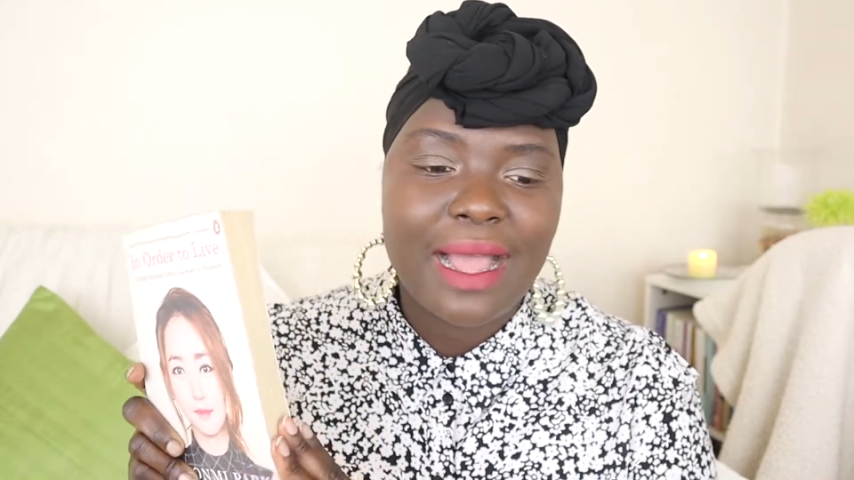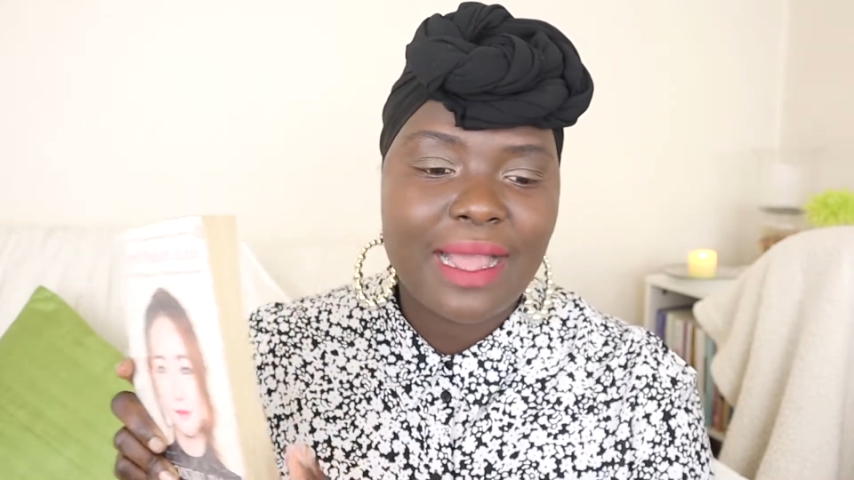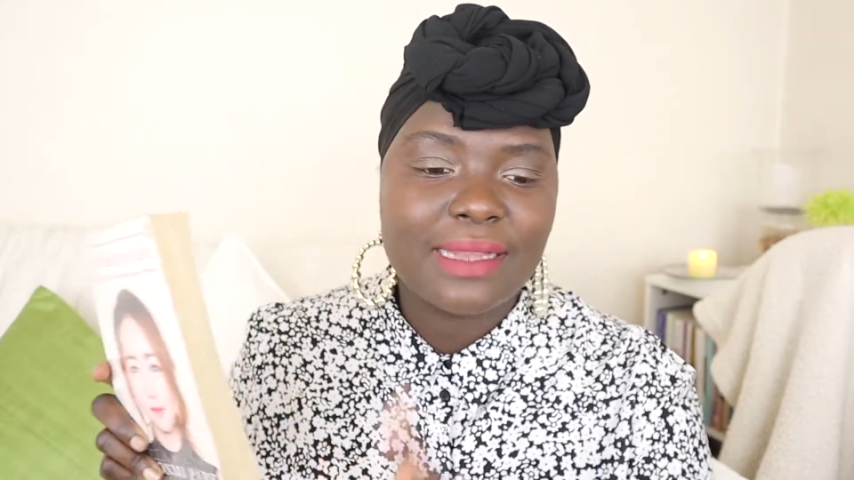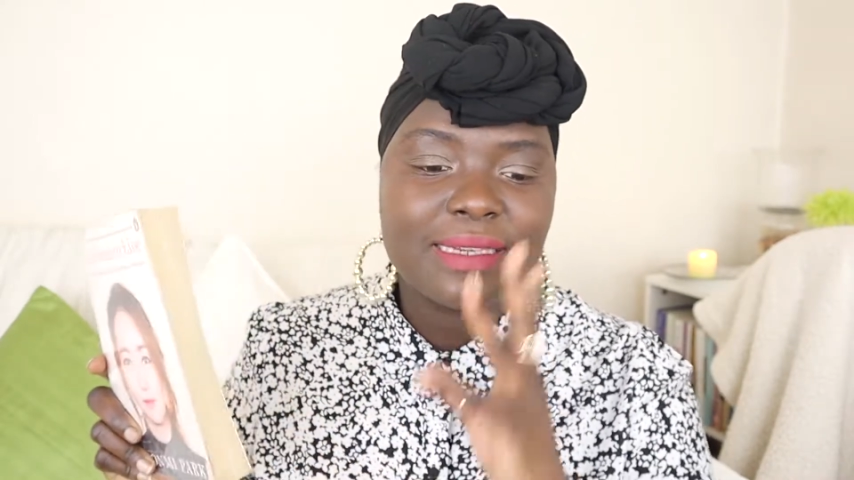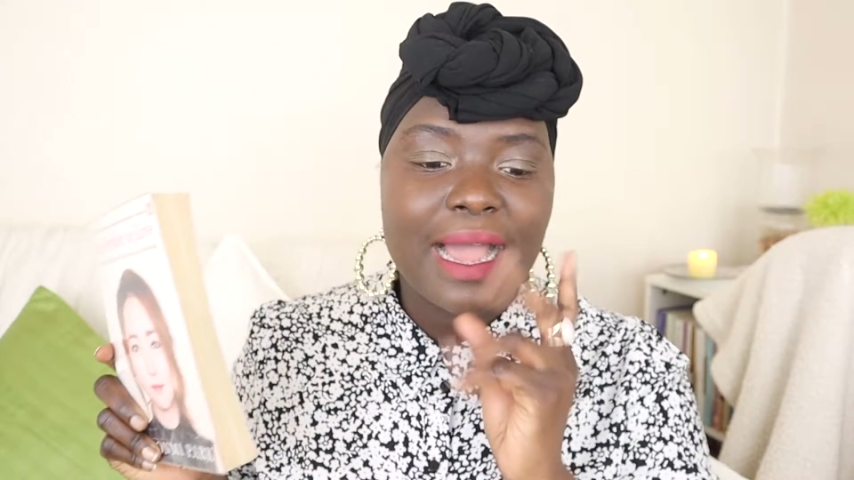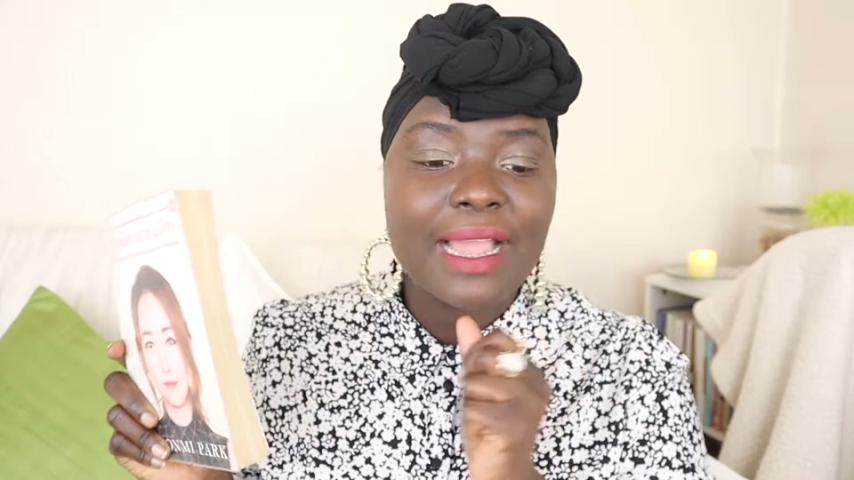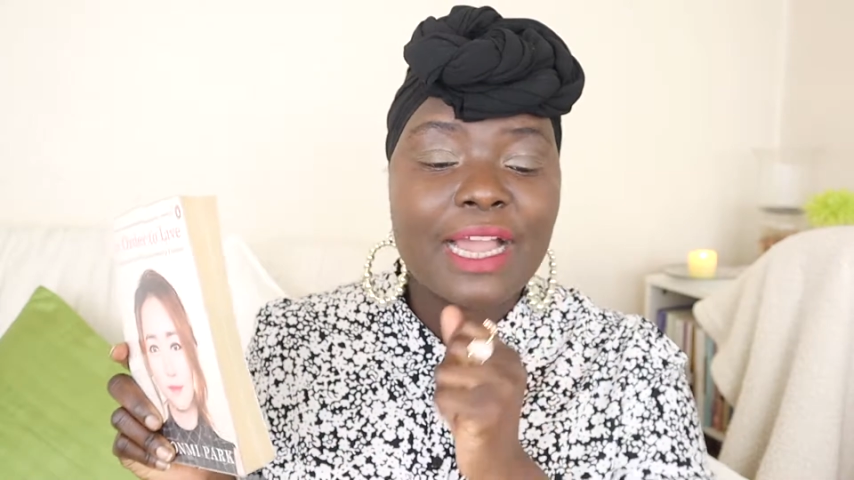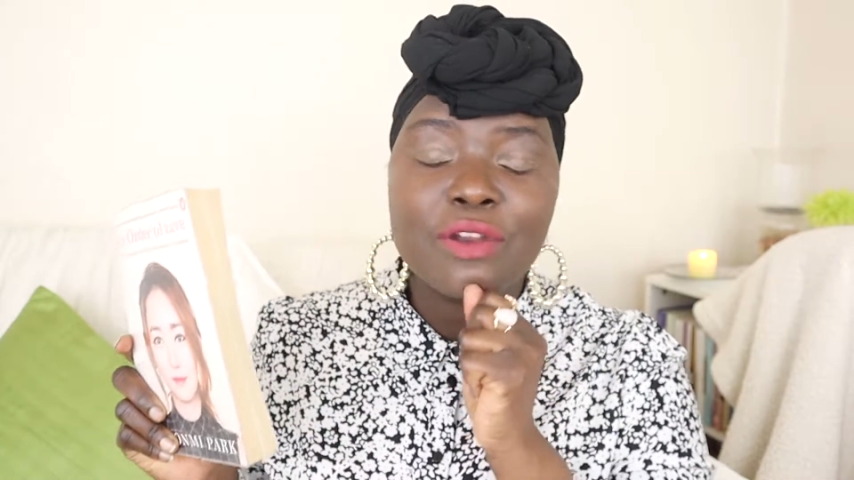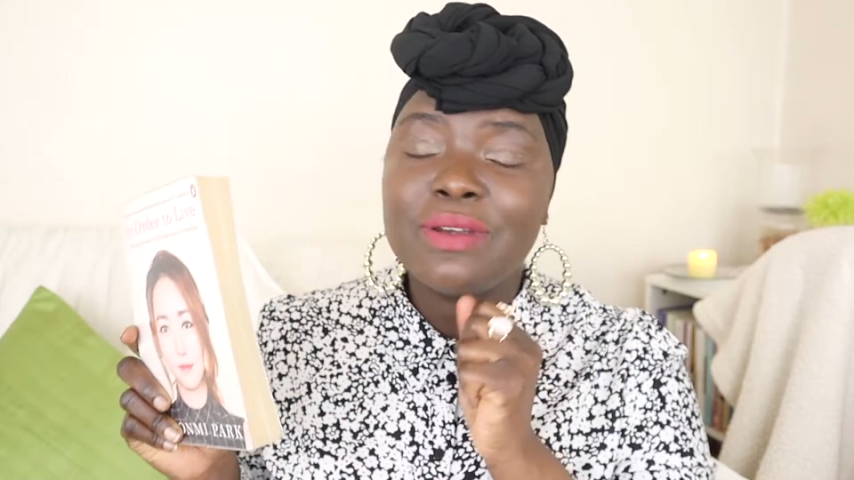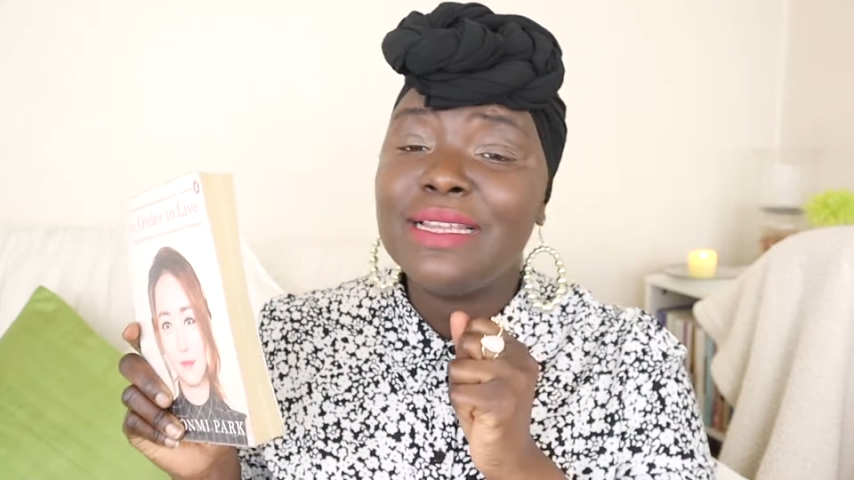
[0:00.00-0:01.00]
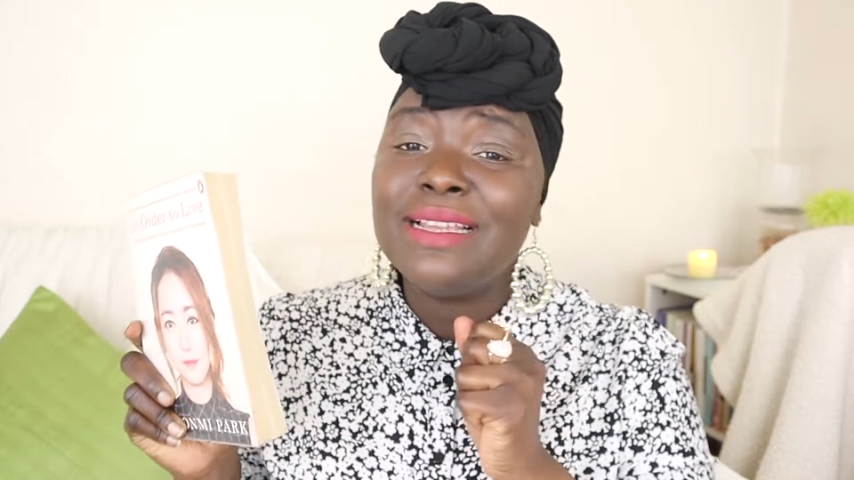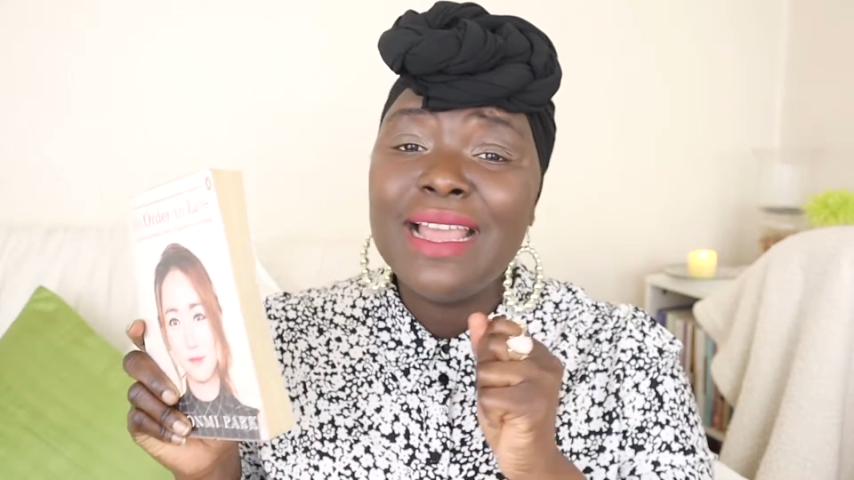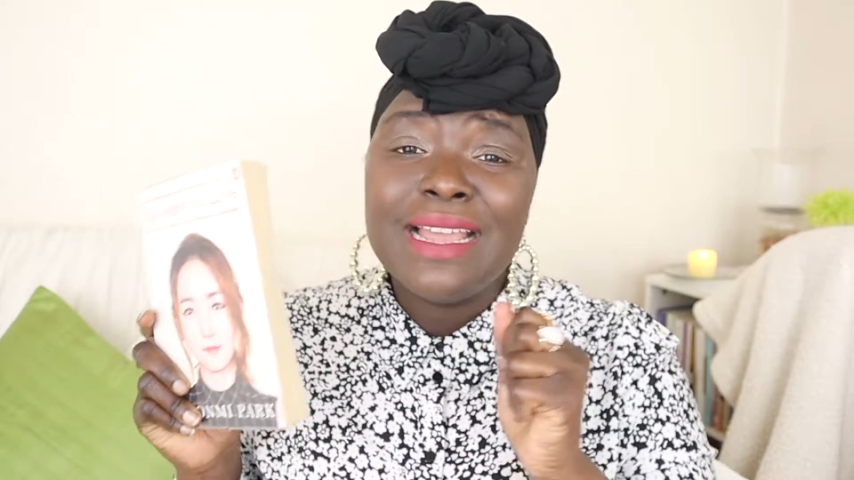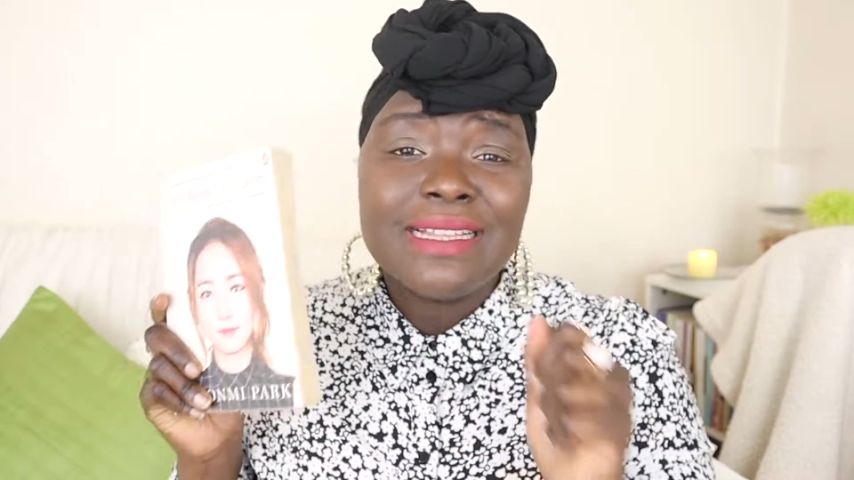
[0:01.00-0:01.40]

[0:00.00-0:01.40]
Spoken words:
and I can only